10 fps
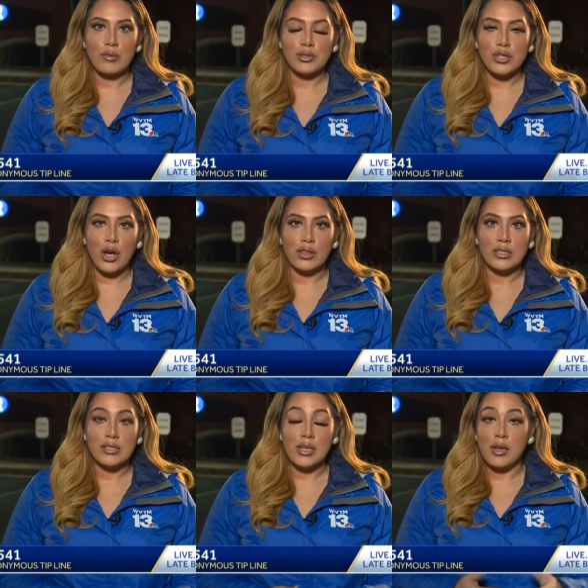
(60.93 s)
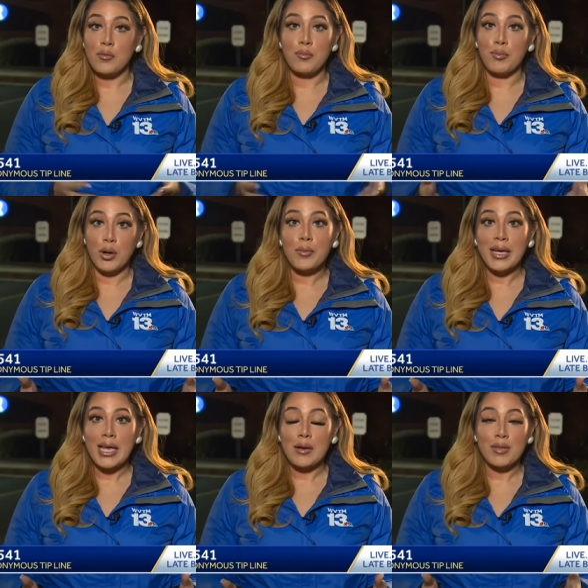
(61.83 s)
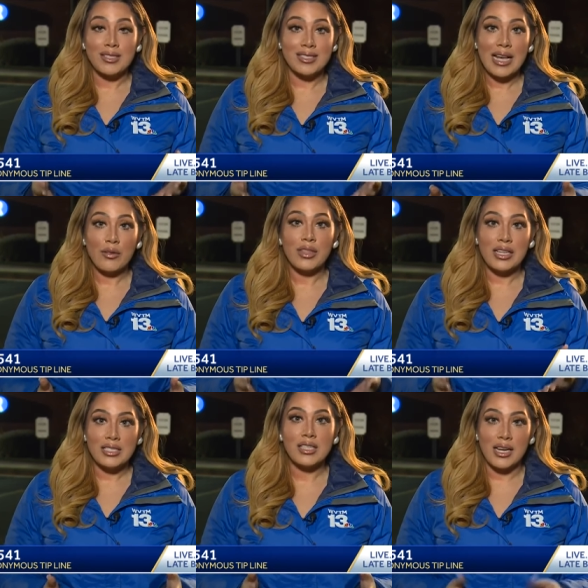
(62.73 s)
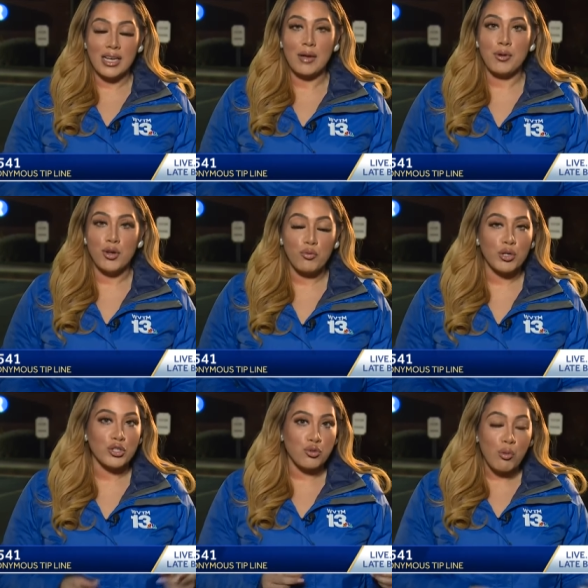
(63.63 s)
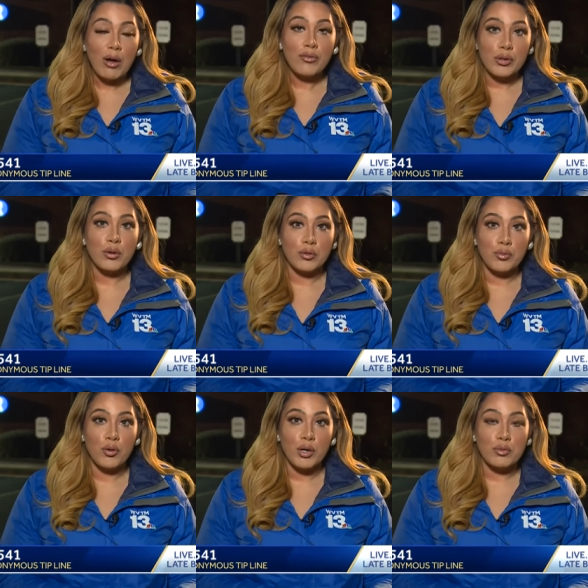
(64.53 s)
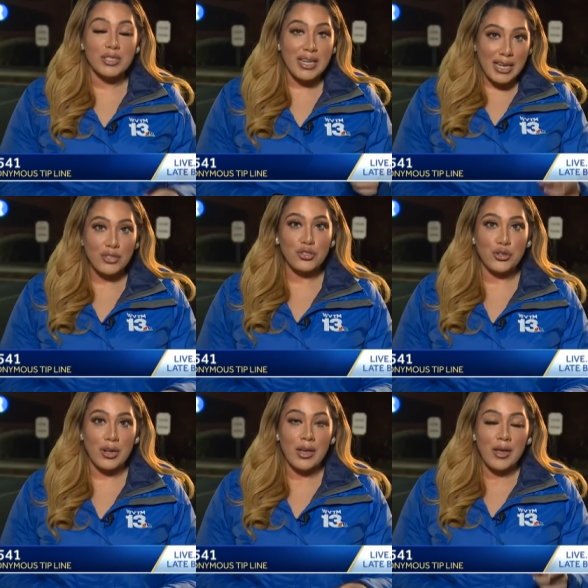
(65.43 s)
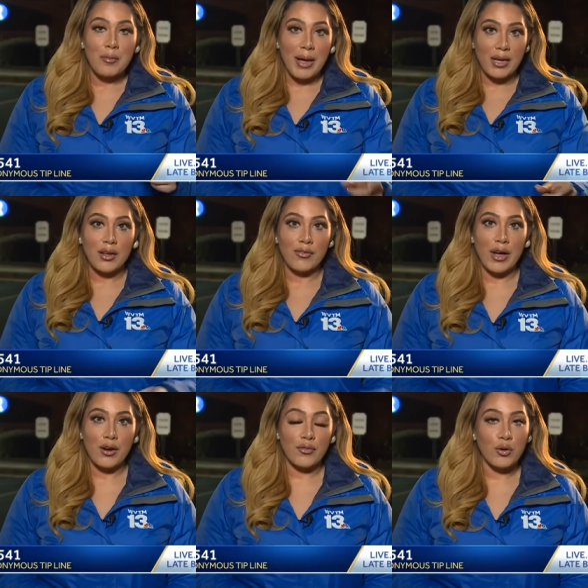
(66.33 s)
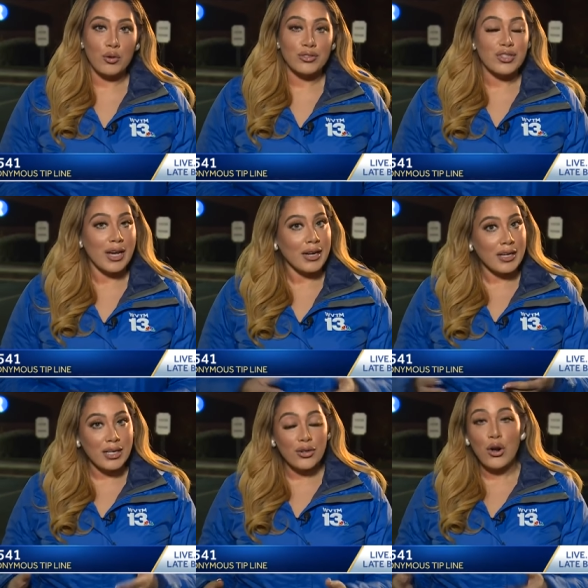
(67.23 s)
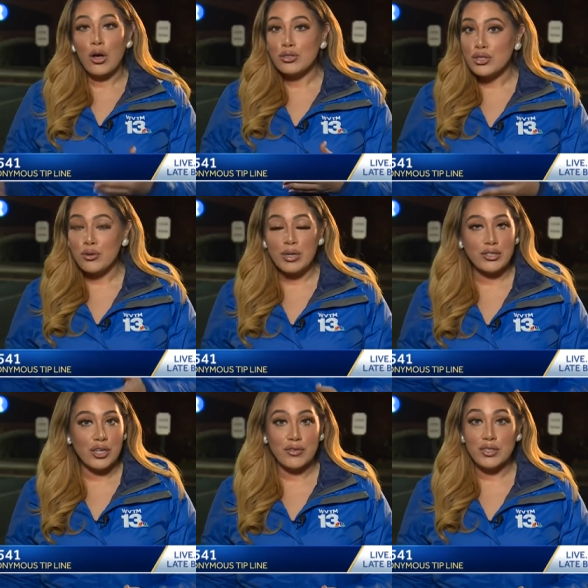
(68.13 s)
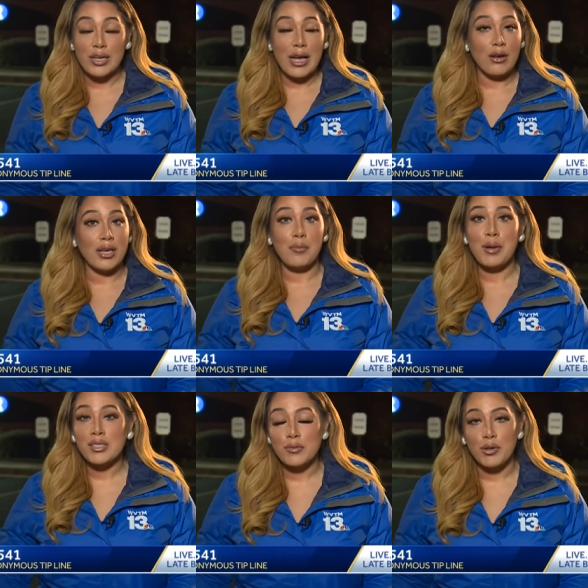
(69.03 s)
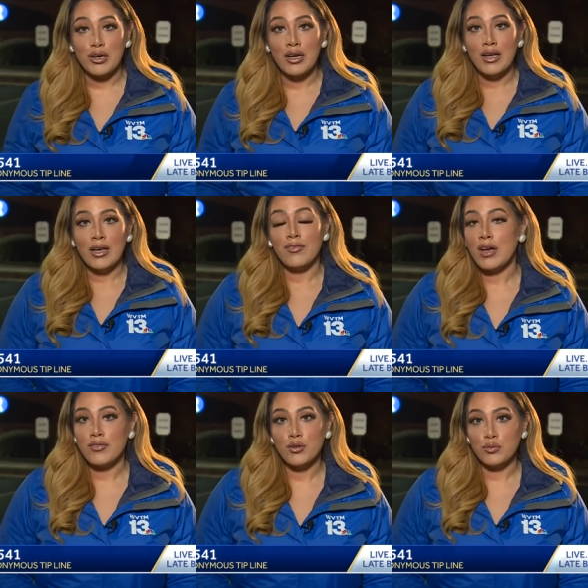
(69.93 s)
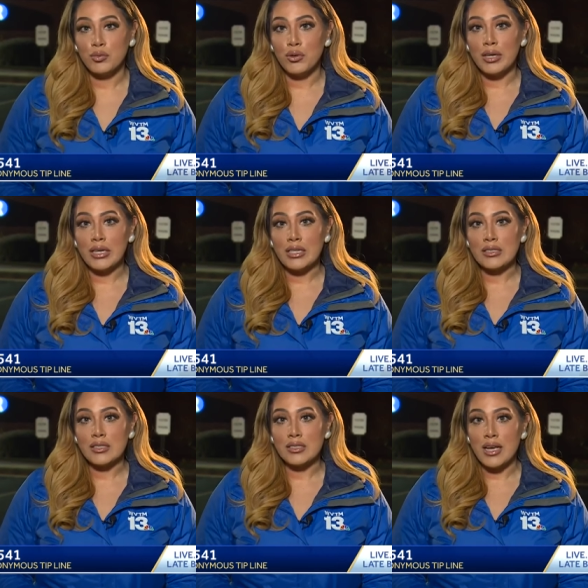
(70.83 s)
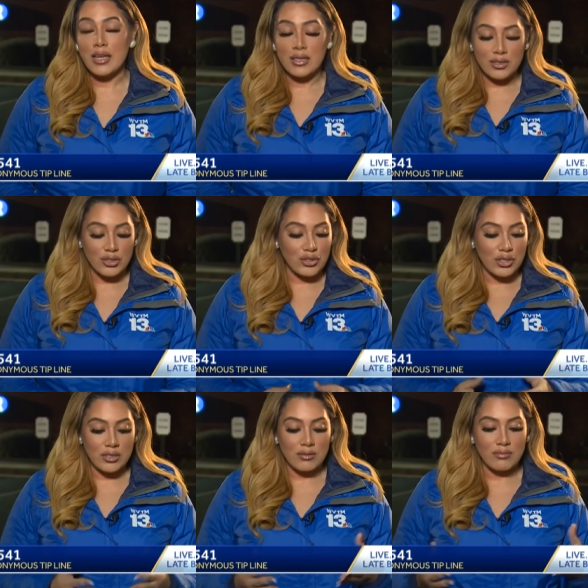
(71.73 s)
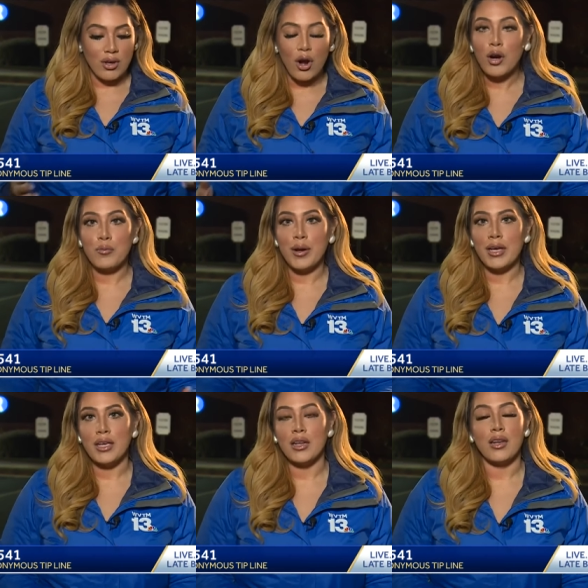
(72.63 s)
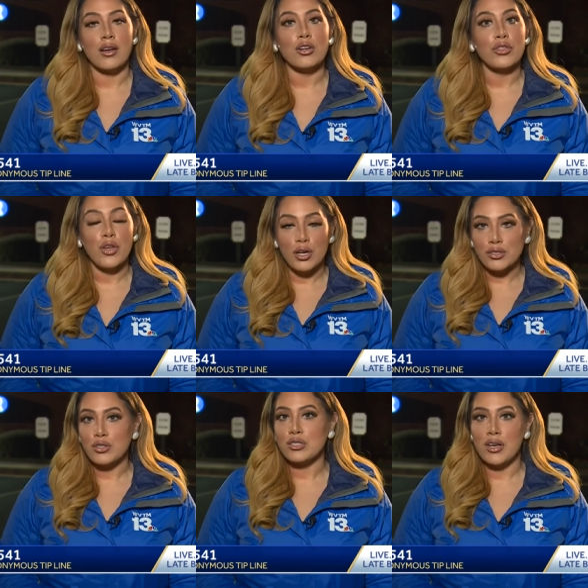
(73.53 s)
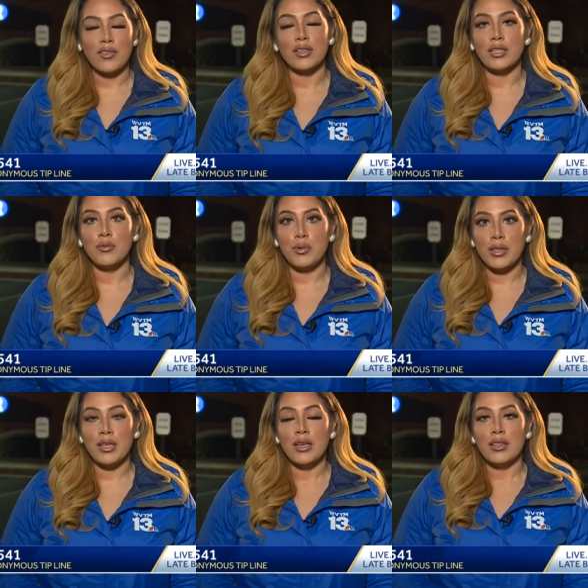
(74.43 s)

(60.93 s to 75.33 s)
I was on the scene in Birmingham in the South East Lake neighborhood where a 12-year-old boy was injured by gunfire. And of course, tonight here also in Jefferson County in Bessemer, a five-year-old boy is dead. This is just heartbreaking, and our thoughts are definitely with